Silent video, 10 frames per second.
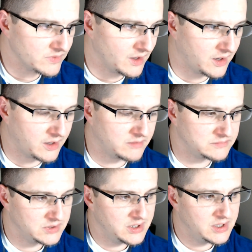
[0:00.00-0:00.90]

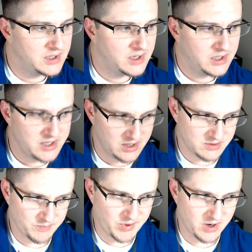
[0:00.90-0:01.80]
The
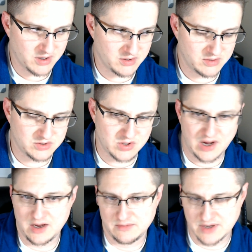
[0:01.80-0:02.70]
other part of
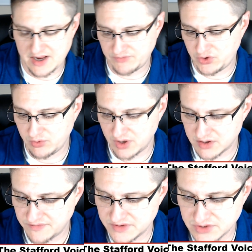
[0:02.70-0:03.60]
I have 2
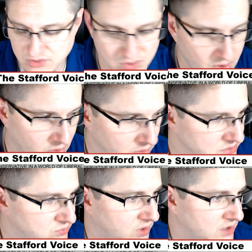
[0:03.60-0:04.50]
other physical
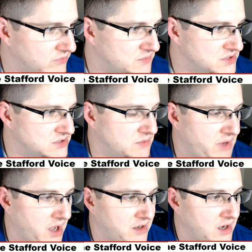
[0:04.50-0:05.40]
goals. One of them is to
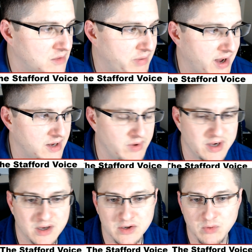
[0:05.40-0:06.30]
maintain a body
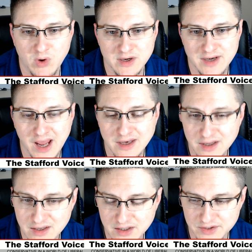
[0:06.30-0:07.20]
weight under
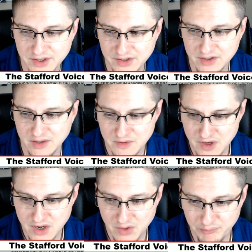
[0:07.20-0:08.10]
190 and continue to
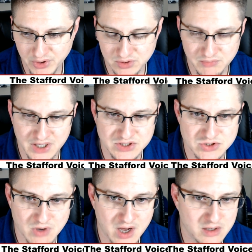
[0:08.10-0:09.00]
build my
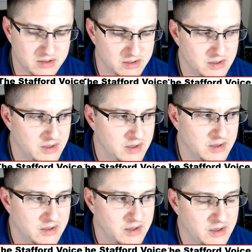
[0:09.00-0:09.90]
strength.
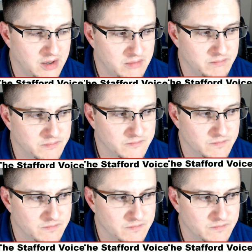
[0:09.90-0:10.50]
And